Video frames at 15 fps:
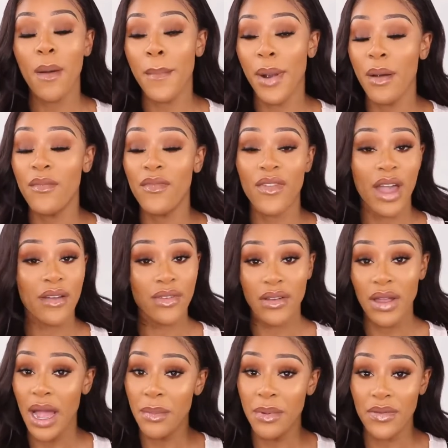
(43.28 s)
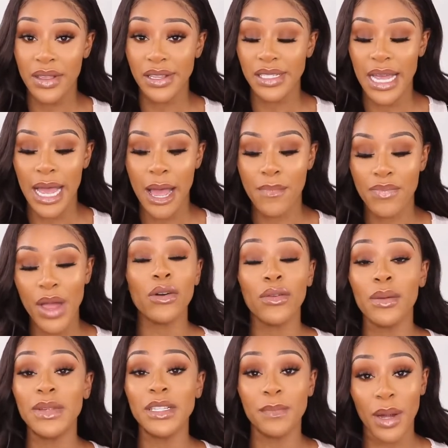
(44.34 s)
um, but I'm very very happy with this hair I
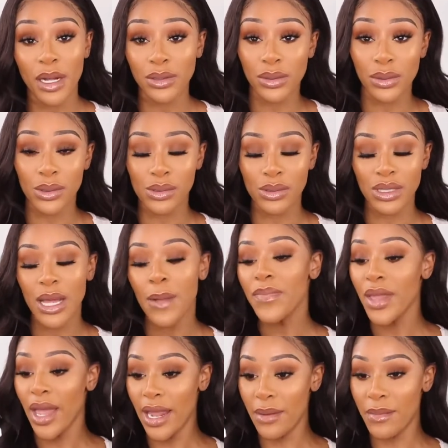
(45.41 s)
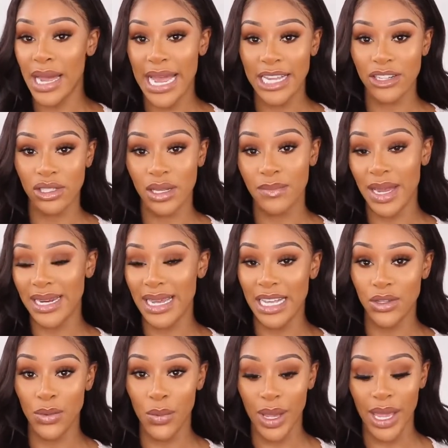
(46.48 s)
got them as bundles and then my hairdresser made
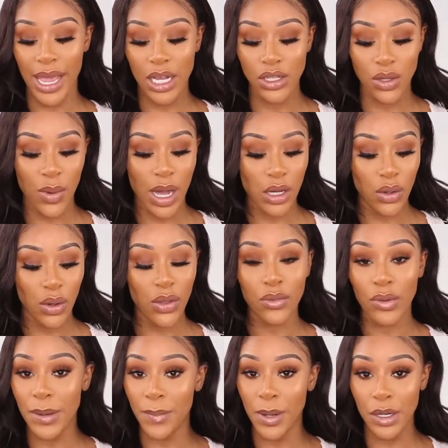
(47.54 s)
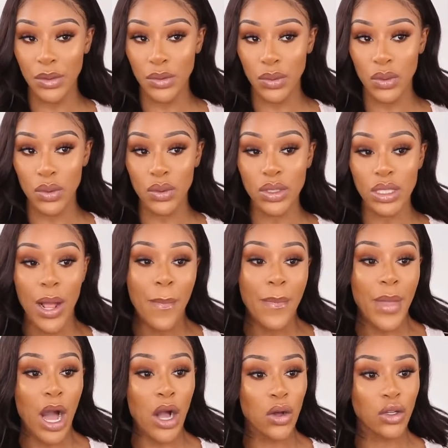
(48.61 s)
it as a wig so I got three bundles
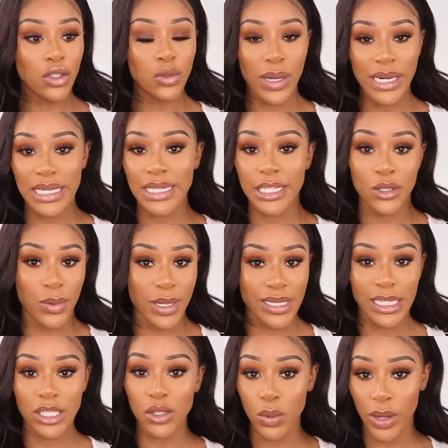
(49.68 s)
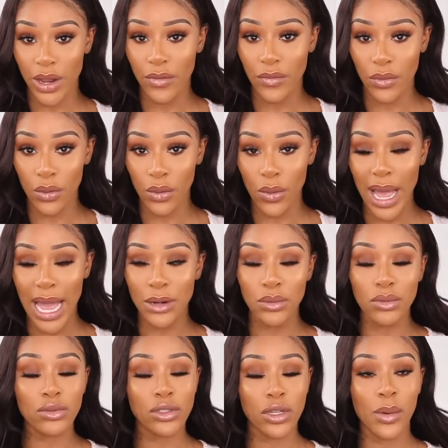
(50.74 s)
I got 26 26 24
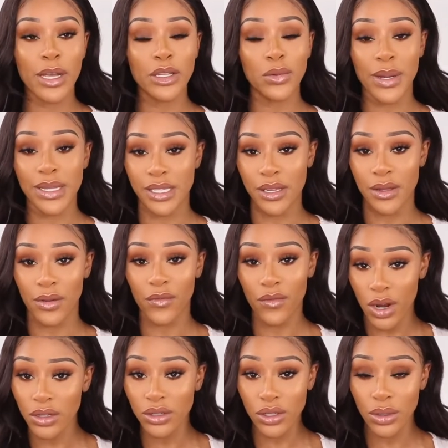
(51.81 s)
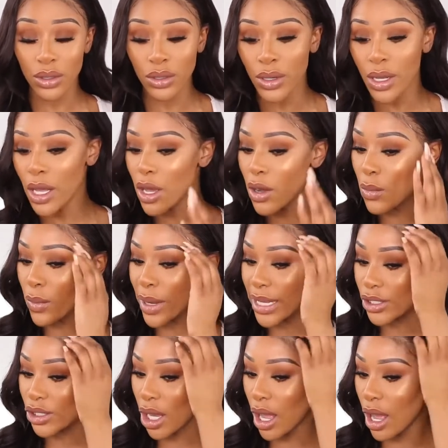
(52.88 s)
and also a 20 frontal
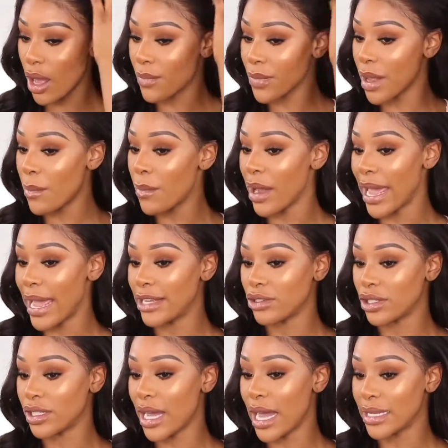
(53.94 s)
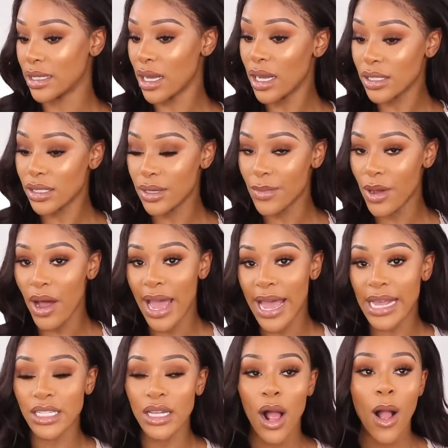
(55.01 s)
which um, my hair hairdresser has
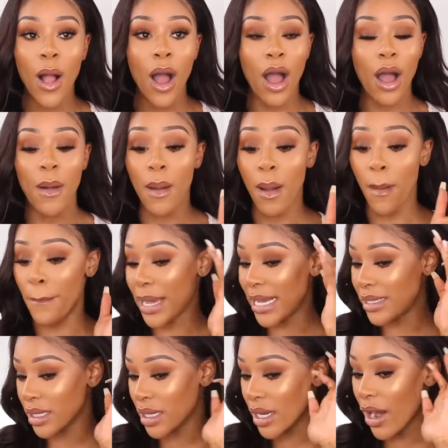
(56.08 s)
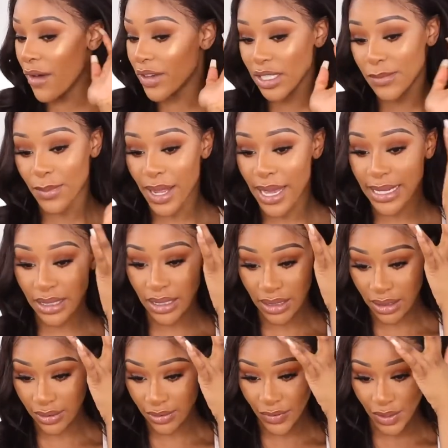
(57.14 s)
customized uh, basically I've explained
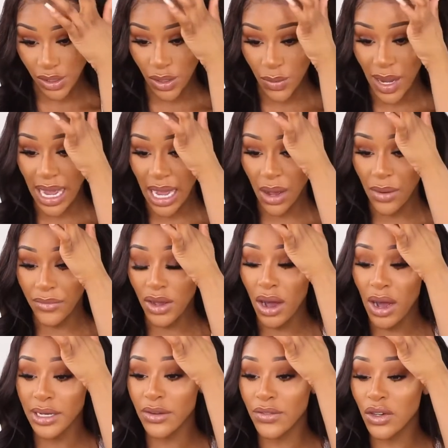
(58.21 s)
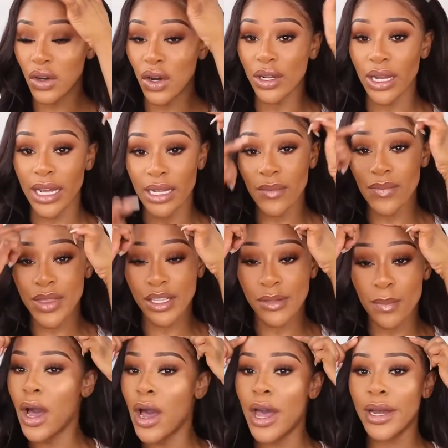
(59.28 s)
in this video how I've kind of got like
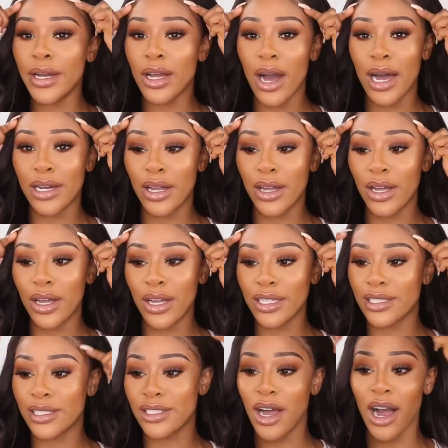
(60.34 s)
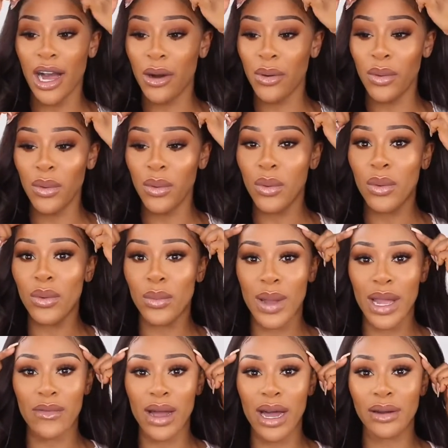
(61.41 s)
this burn kind of style all the
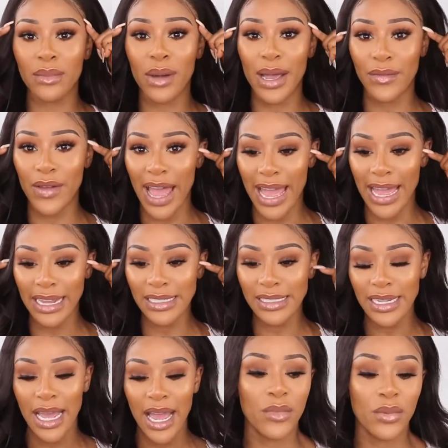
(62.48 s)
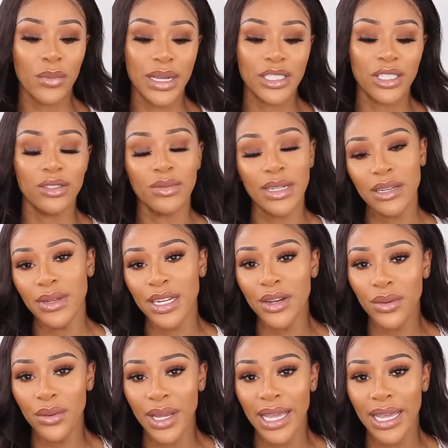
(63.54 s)
way around my head which really really
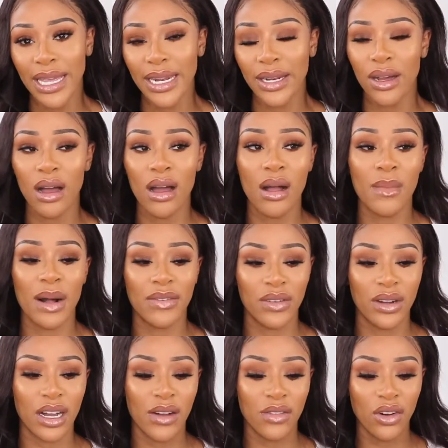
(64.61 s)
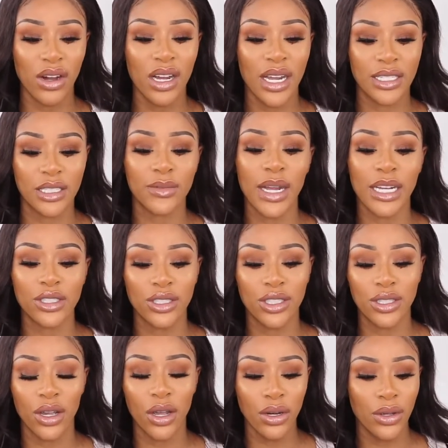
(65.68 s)
annoying um, I feel like I've got an allergic reaction
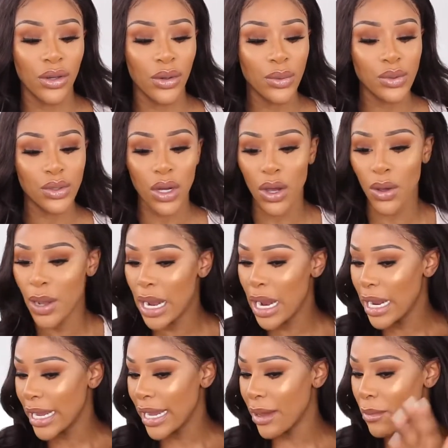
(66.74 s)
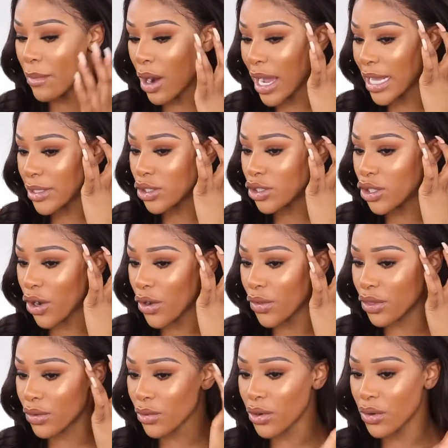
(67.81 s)
to the glue so it might
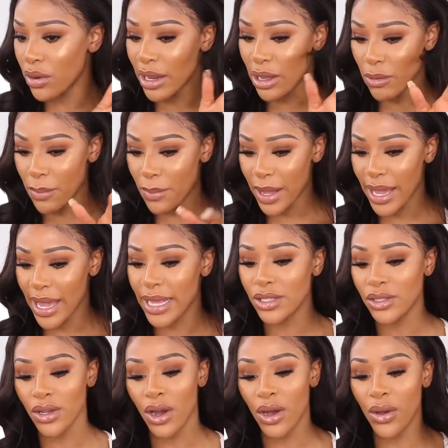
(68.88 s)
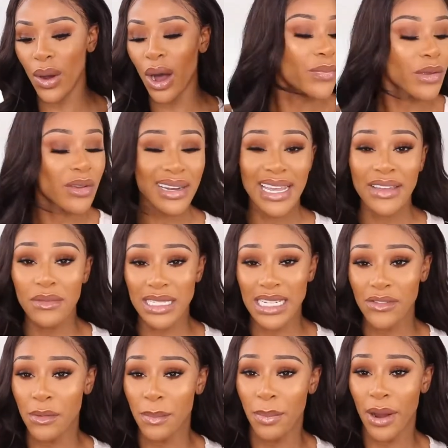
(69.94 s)
show through a little bit so I'm gonna give
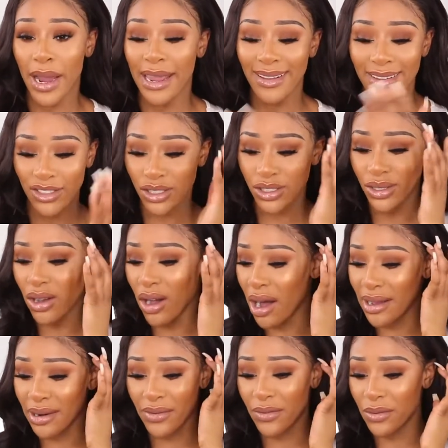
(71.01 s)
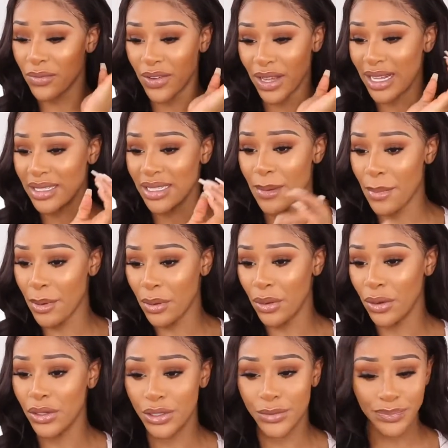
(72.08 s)
myself a break just to kind of fix it
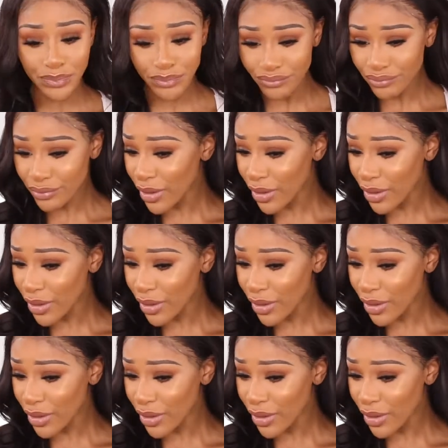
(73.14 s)
because